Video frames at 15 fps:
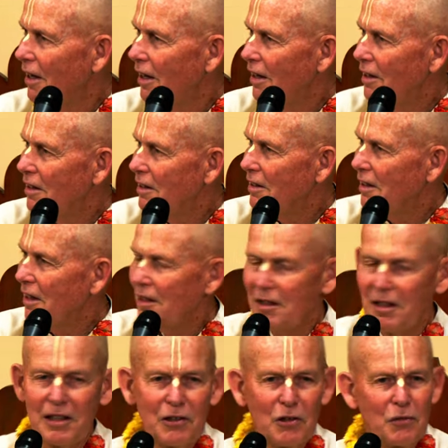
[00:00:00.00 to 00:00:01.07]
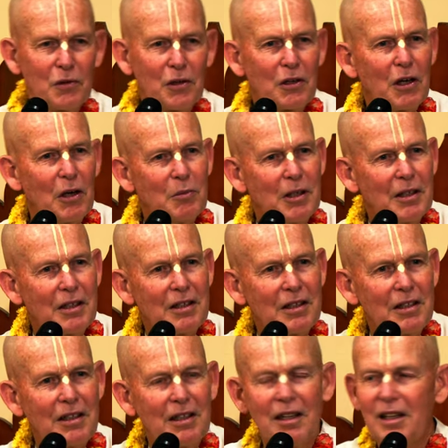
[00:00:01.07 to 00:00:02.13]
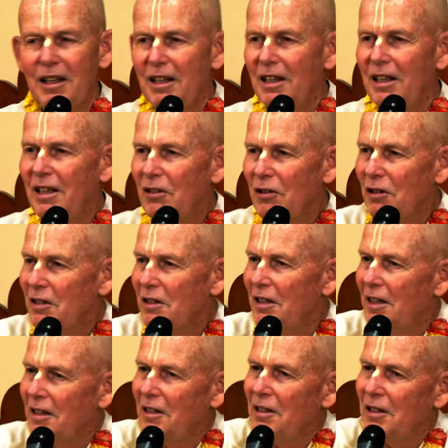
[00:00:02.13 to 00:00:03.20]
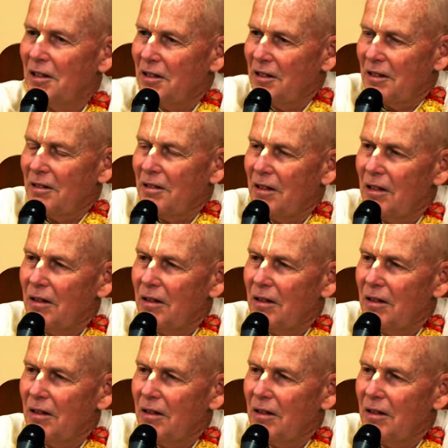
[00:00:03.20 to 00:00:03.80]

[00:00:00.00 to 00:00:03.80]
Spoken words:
He didn't say thank you for coming. He just said this.